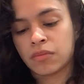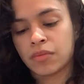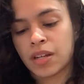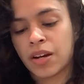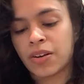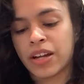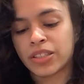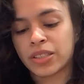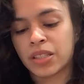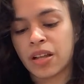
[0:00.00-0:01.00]
I don't know. I
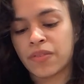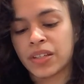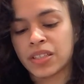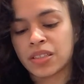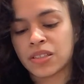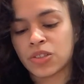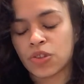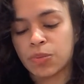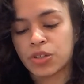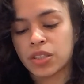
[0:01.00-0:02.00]
just love these
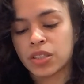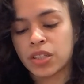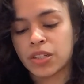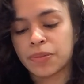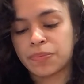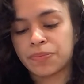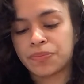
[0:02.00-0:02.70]
descriptions here.